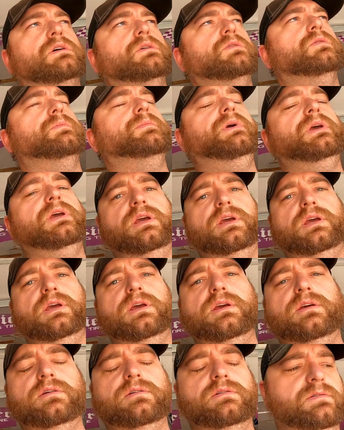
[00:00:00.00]
we'll
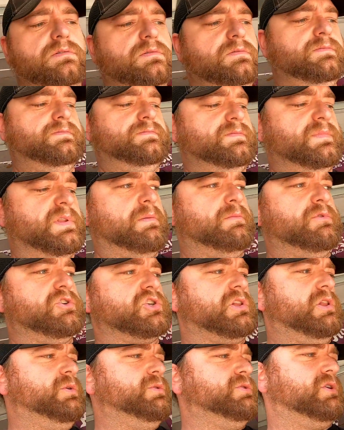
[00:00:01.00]
be that
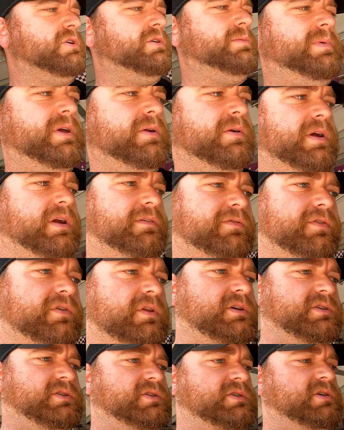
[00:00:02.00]
much closer to being ready for
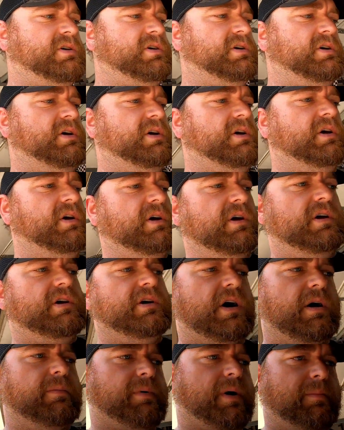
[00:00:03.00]
this
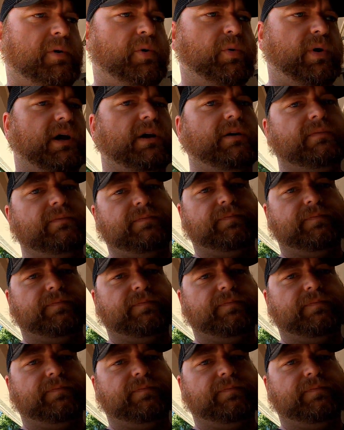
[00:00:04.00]
upcoming week.